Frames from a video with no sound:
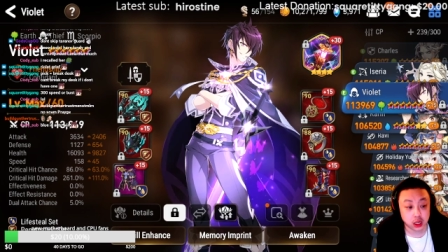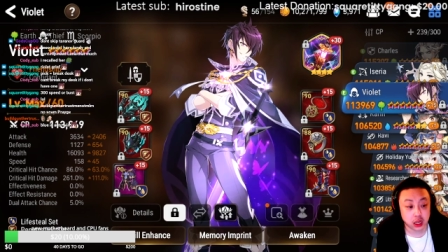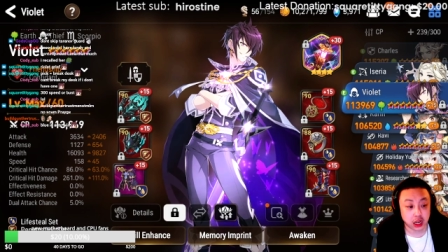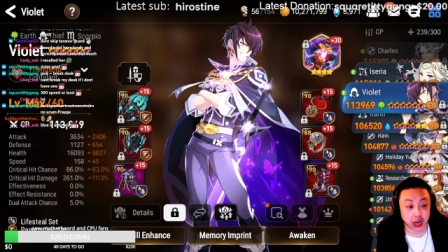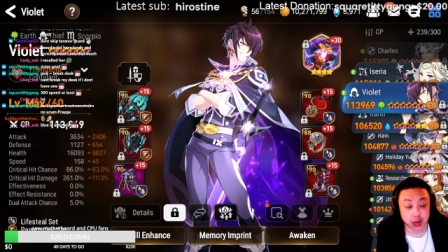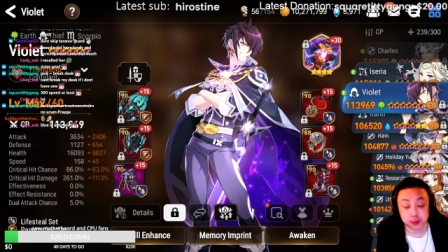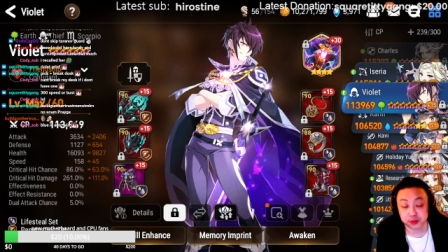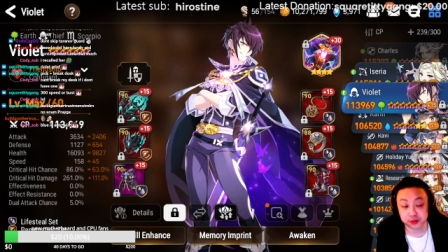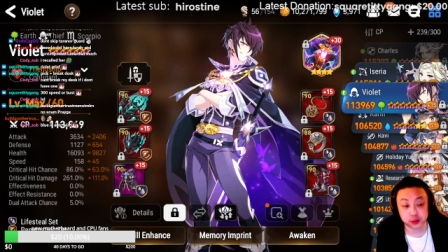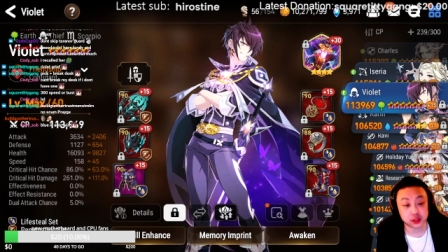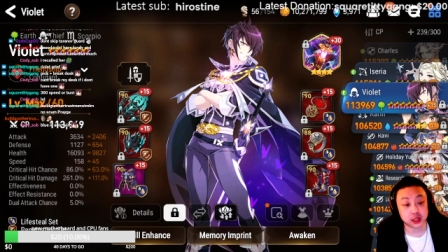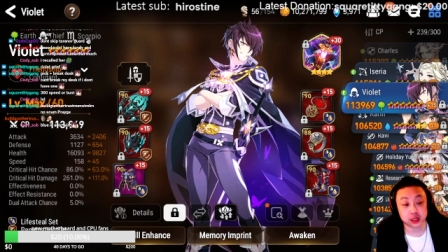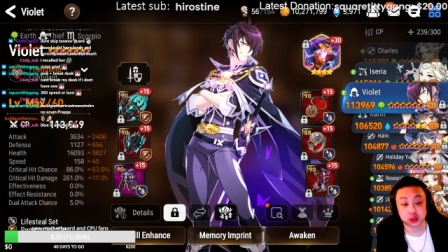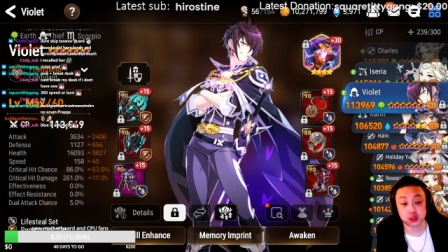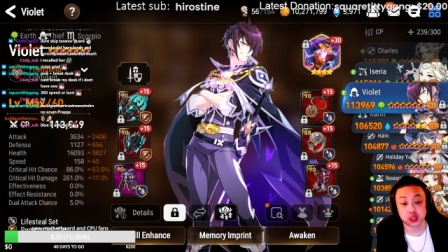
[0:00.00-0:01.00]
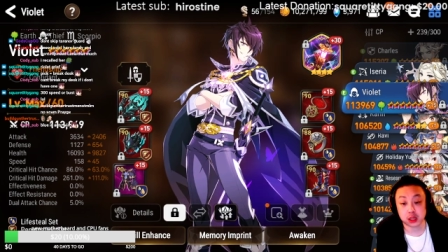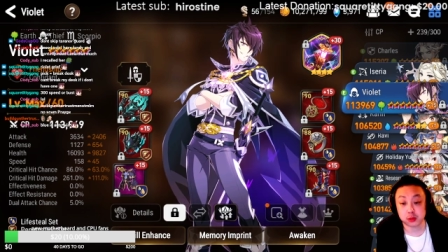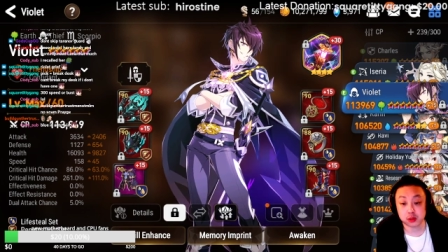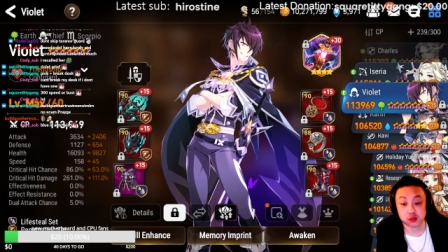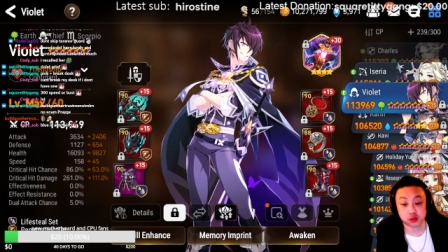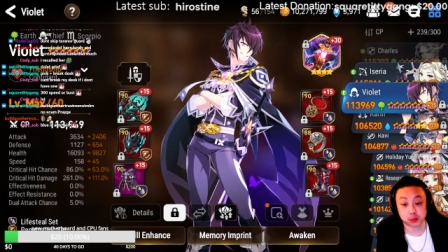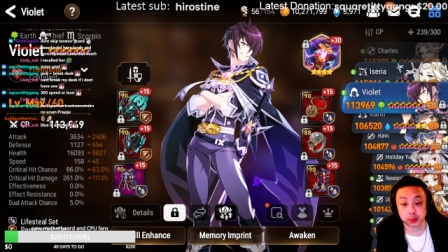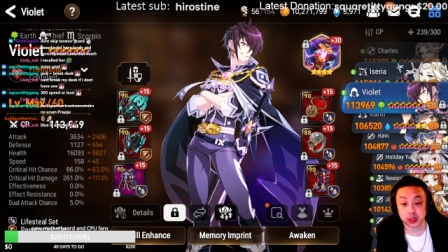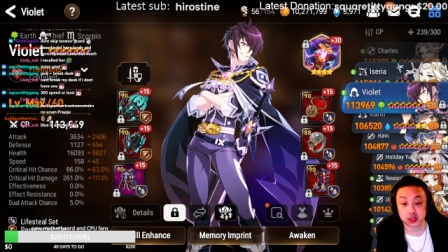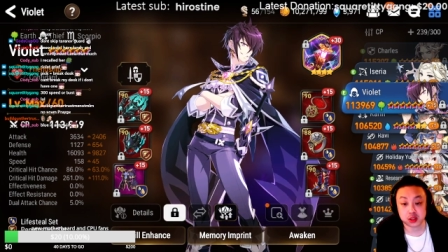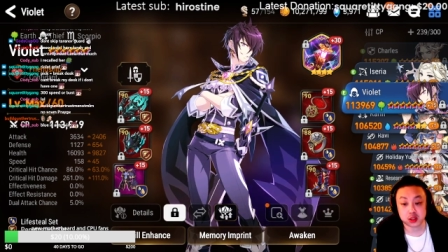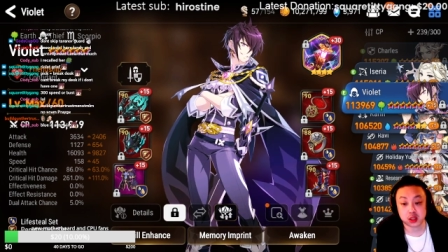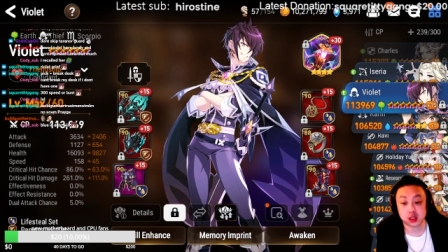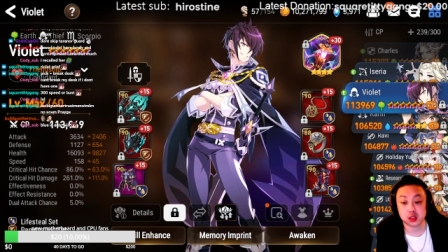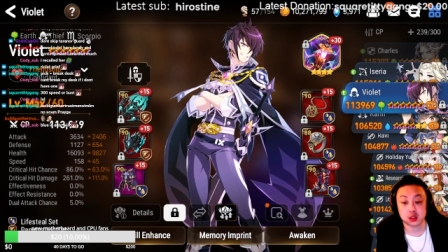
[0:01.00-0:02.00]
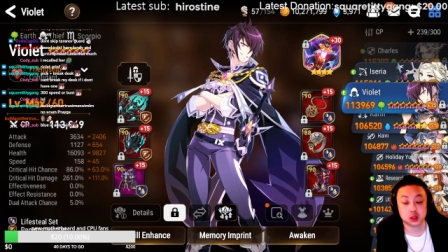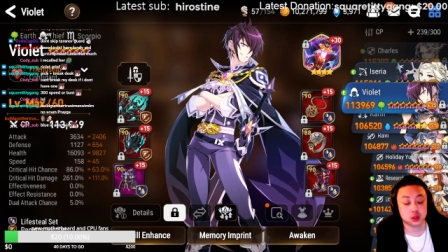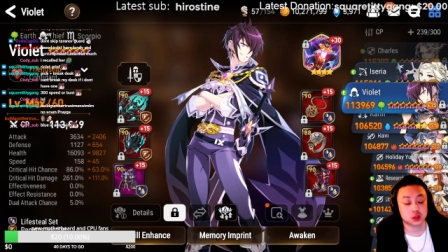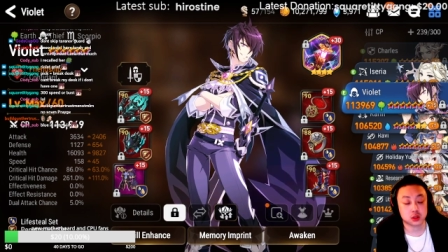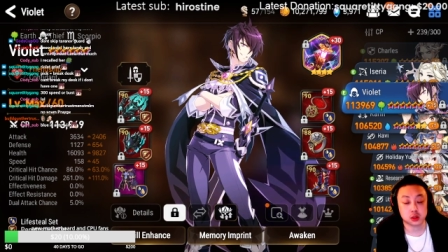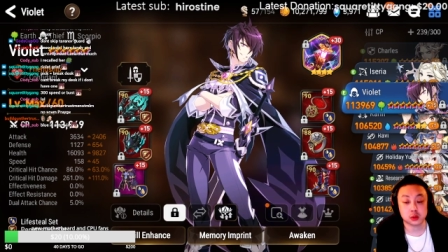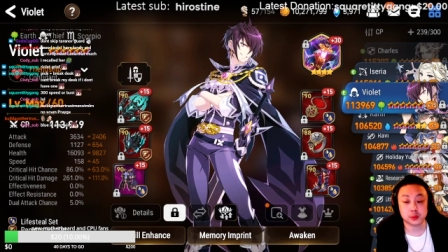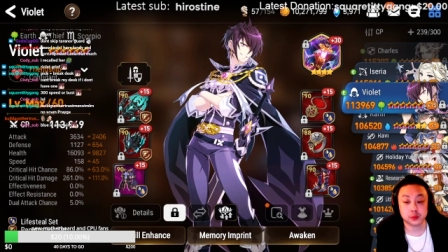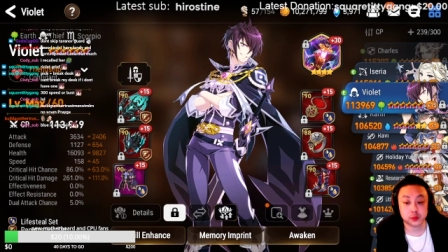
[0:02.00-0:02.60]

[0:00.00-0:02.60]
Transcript: I prefer the extra damage from pen set, so